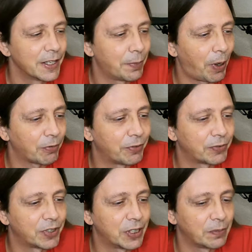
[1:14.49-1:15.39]
Did about
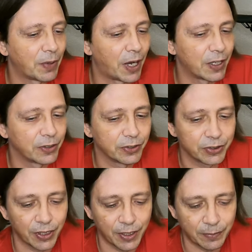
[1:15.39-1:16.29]
15
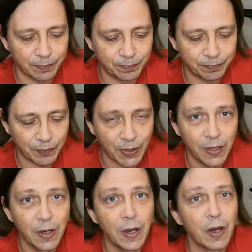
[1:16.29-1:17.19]
miles.
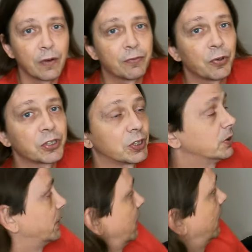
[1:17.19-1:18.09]

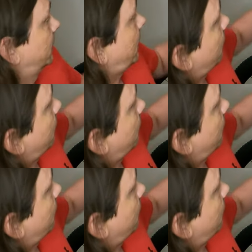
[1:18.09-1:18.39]
Unfortunately, it's